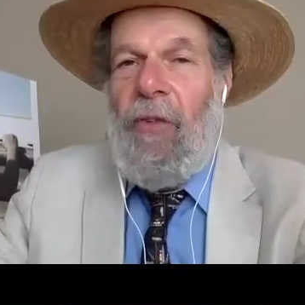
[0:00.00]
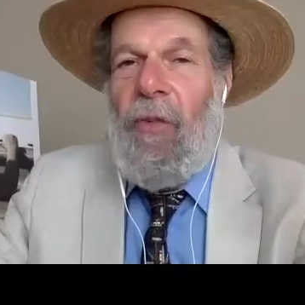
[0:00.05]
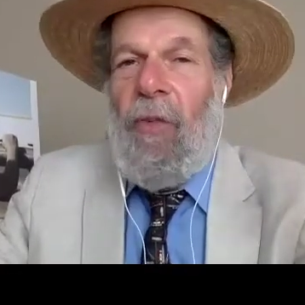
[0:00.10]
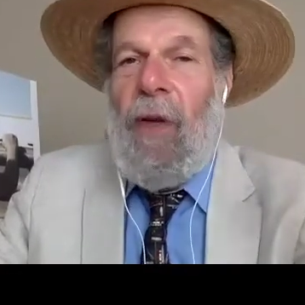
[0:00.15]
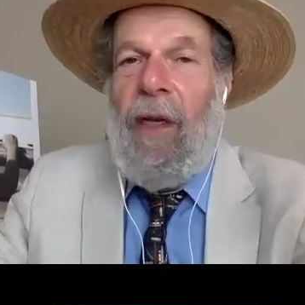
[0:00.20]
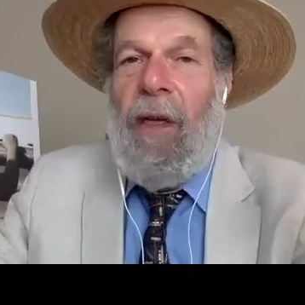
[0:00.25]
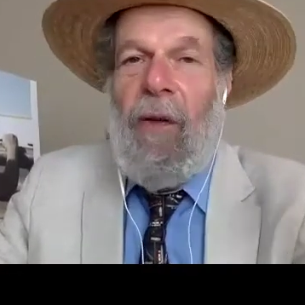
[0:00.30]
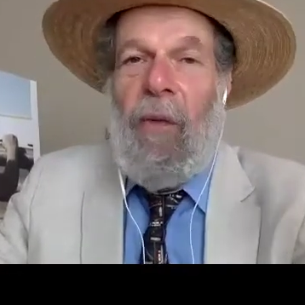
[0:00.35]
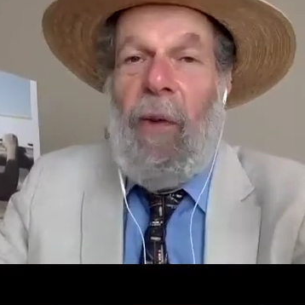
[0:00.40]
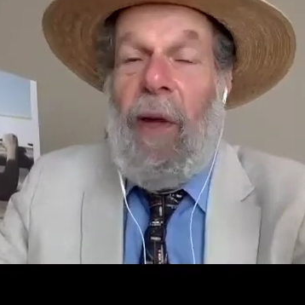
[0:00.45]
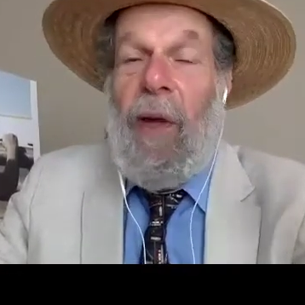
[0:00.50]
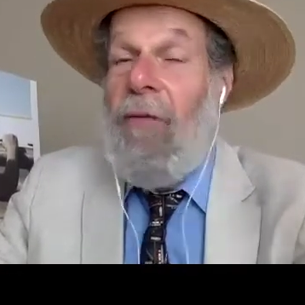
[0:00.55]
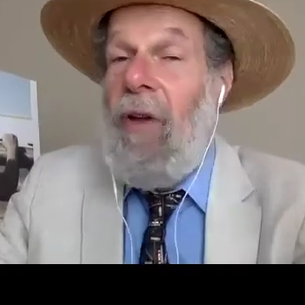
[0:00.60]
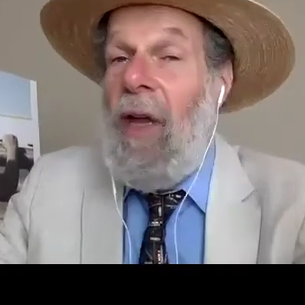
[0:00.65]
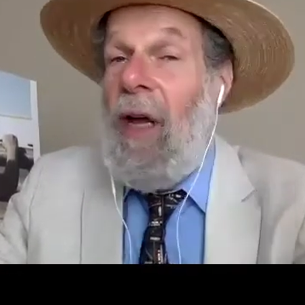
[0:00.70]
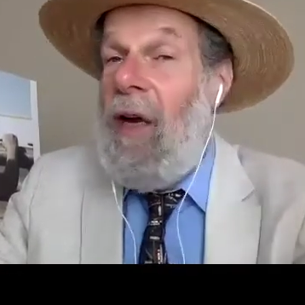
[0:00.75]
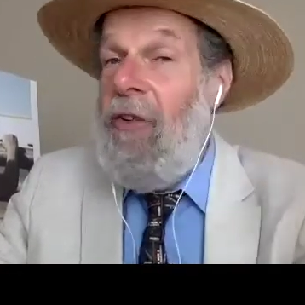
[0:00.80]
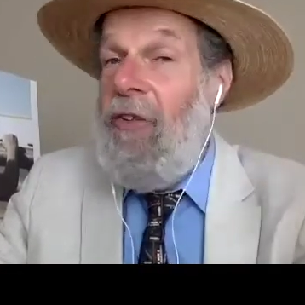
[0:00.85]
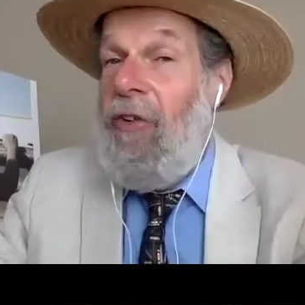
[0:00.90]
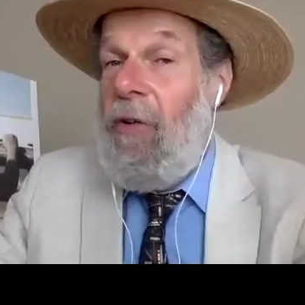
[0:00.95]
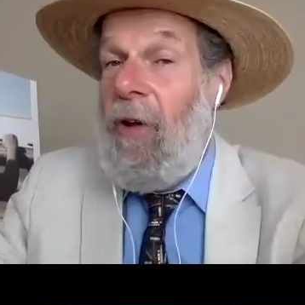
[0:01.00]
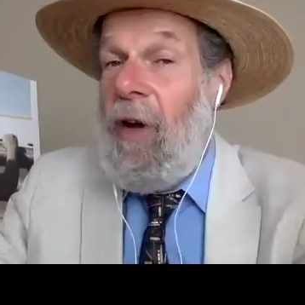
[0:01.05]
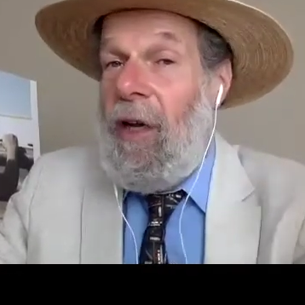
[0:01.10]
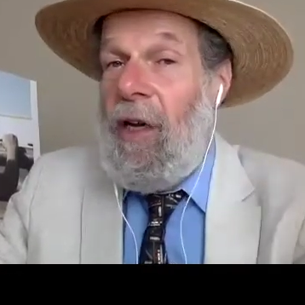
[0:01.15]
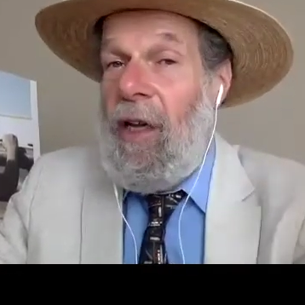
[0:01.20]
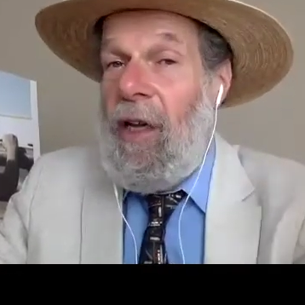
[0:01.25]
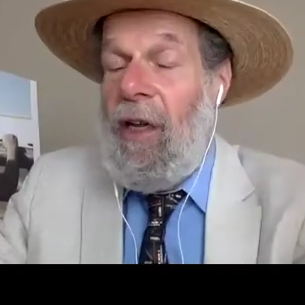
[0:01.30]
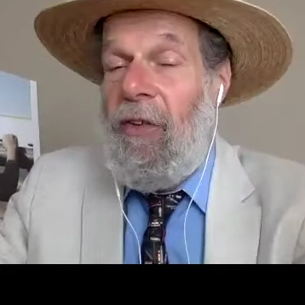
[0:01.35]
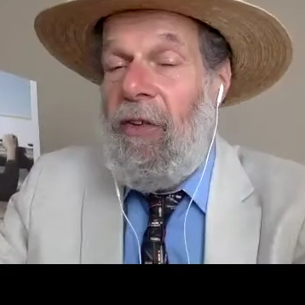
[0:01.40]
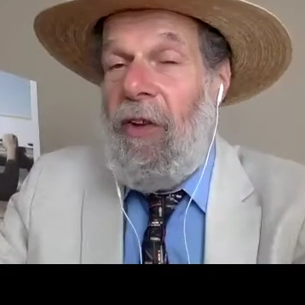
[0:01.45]
We have larger
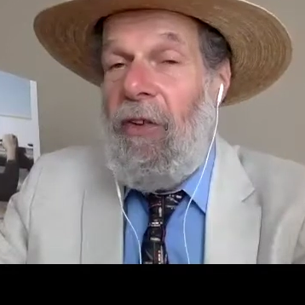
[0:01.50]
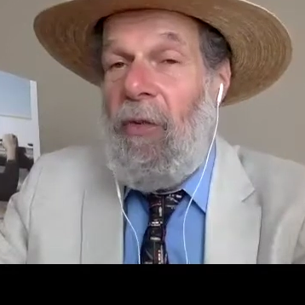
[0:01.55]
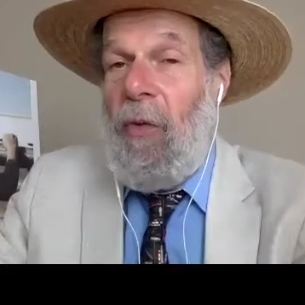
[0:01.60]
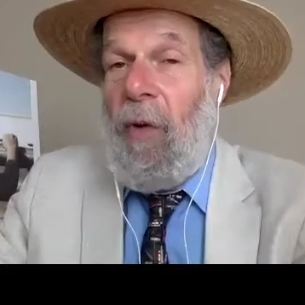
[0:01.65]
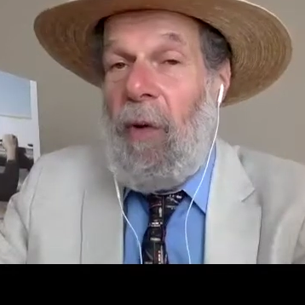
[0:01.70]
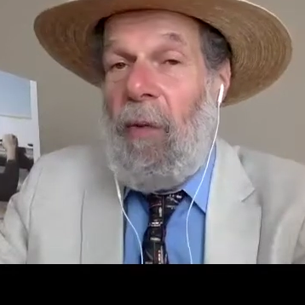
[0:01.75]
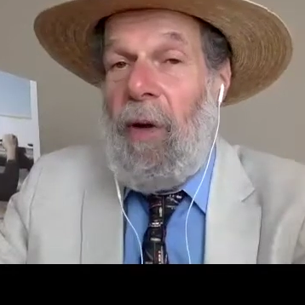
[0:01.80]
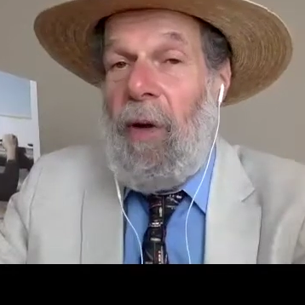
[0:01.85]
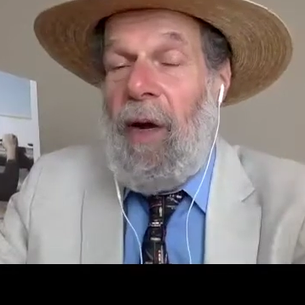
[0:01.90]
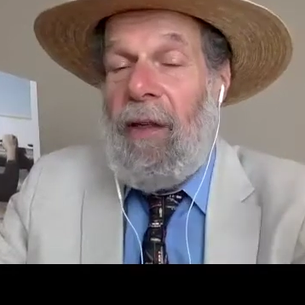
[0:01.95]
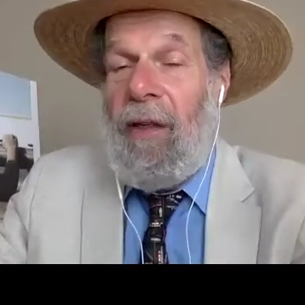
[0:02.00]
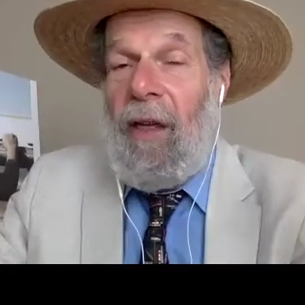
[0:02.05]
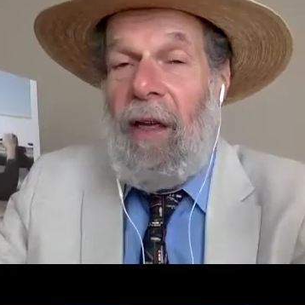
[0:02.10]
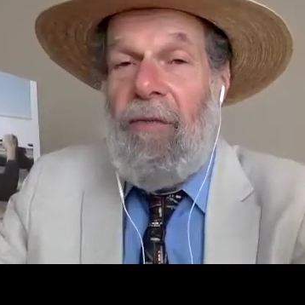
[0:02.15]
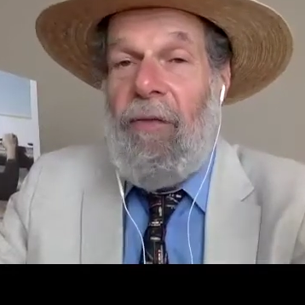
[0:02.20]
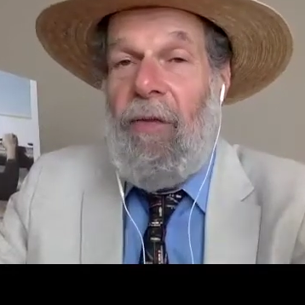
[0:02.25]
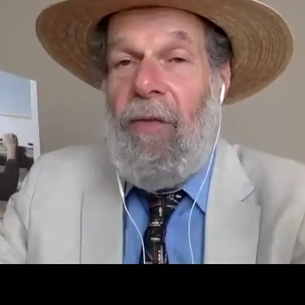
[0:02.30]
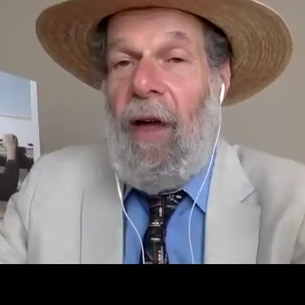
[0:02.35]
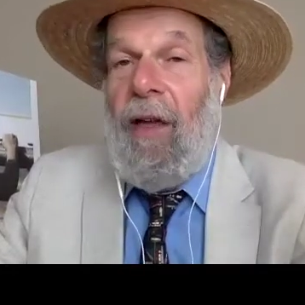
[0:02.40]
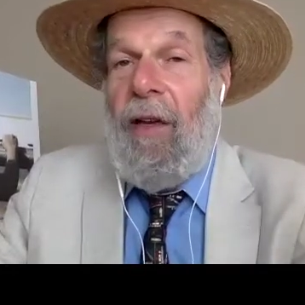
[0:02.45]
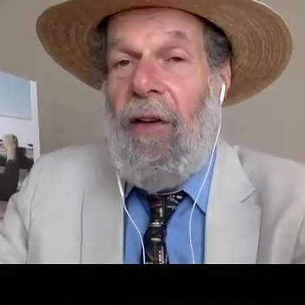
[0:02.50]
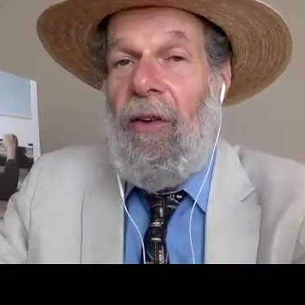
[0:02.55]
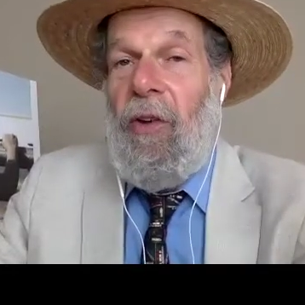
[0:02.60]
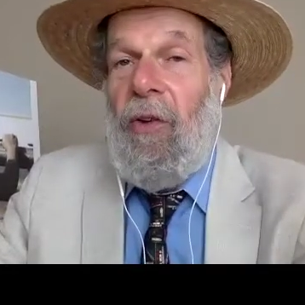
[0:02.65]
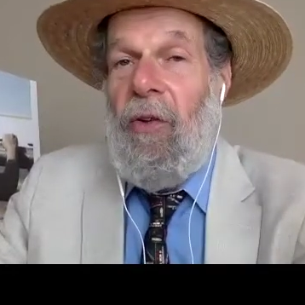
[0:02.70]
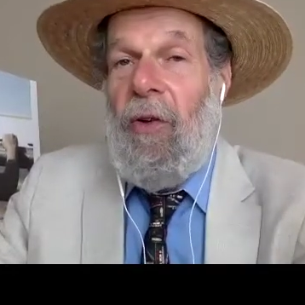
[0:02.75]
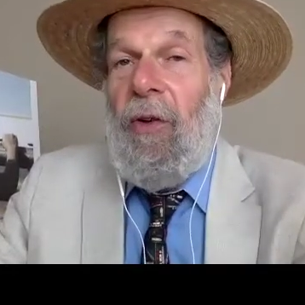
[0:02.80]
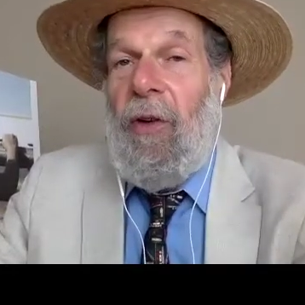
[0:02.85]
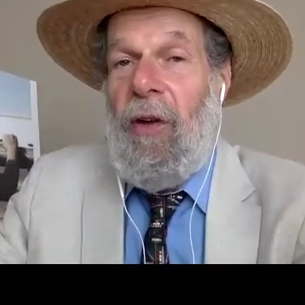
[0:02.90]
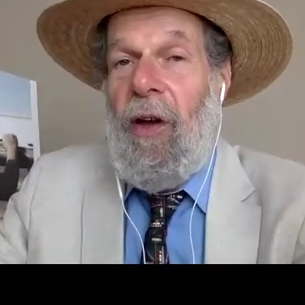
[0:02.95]
audiences when we're not confined
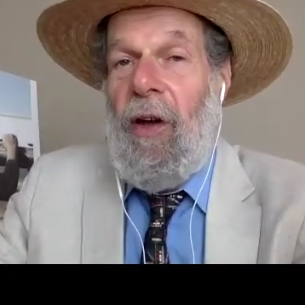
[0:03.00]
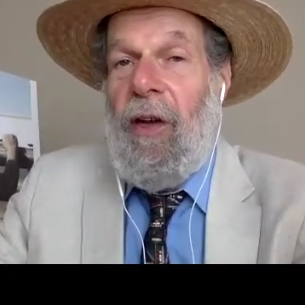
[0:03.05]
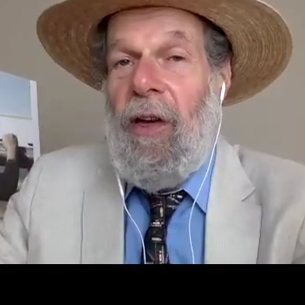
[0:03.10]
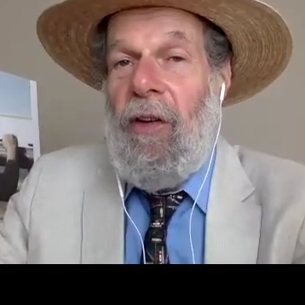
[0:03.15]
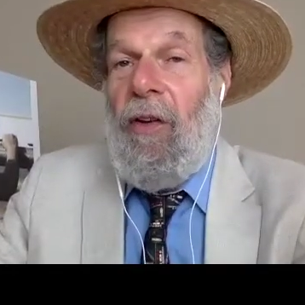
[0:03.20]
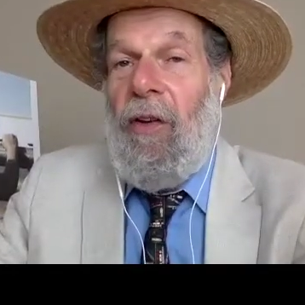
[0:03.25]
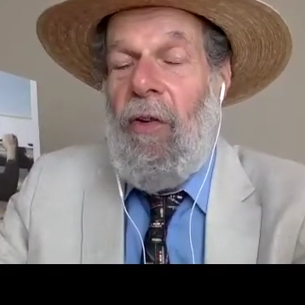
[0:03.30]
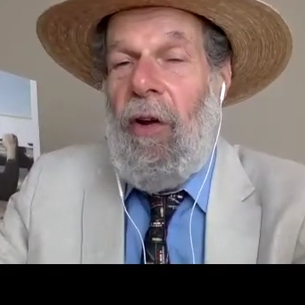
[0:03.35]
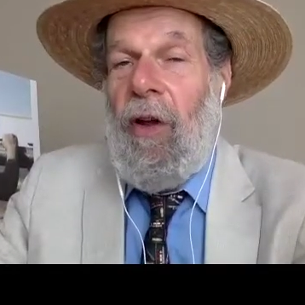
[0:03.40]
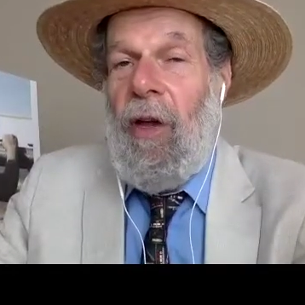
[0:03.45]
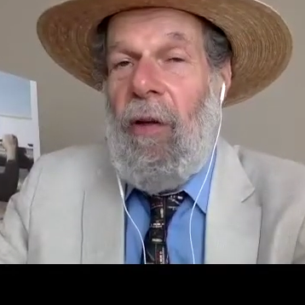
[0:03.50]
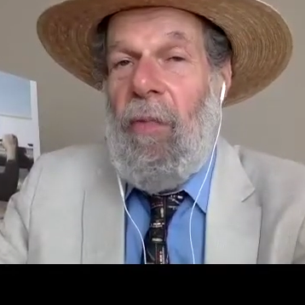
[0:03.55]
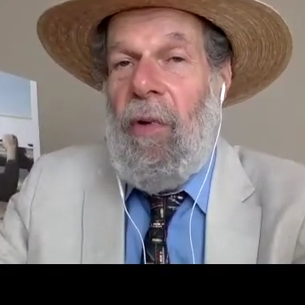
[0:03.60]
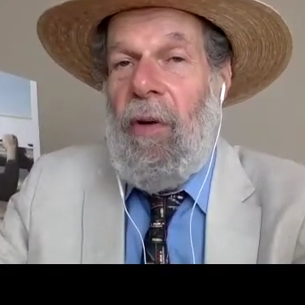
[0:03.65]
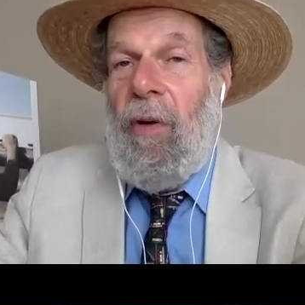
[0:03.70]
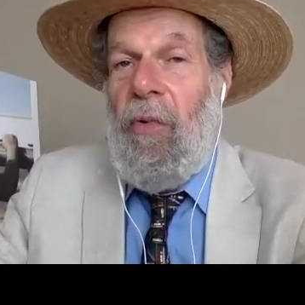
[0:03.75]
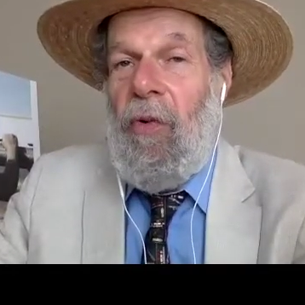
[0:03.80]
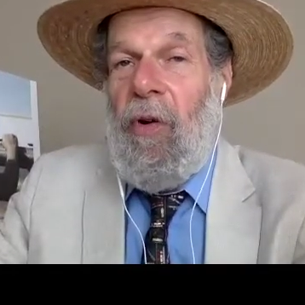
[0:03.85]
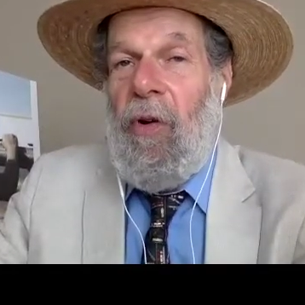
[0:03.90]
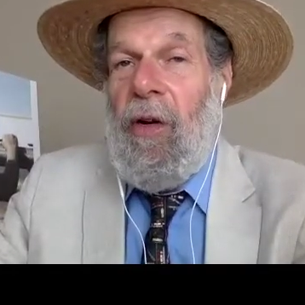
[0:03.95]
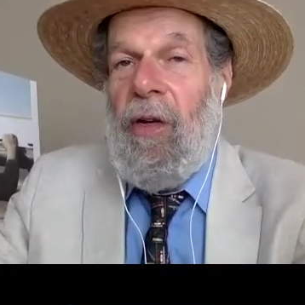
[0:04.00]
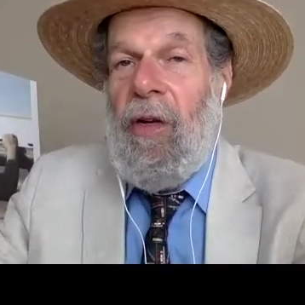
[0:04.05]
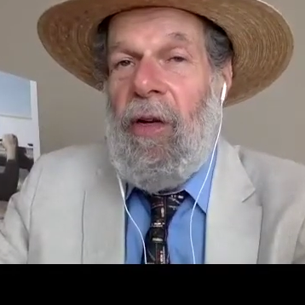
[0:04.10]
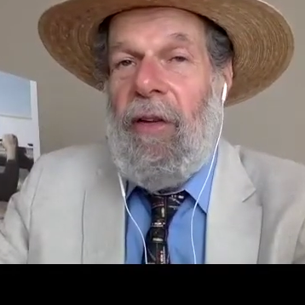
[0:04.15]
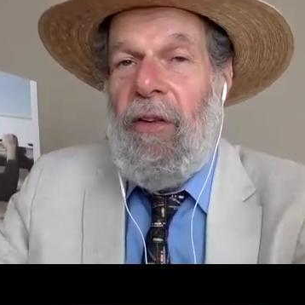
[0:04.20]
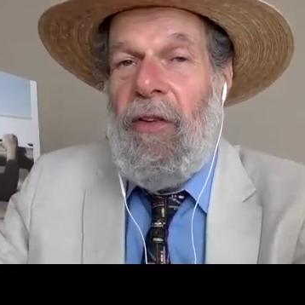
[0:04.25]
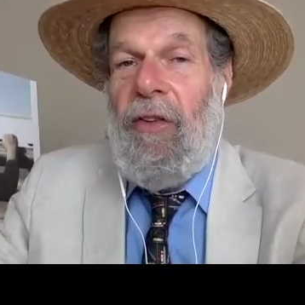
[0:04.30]
to an auditorium in Portland.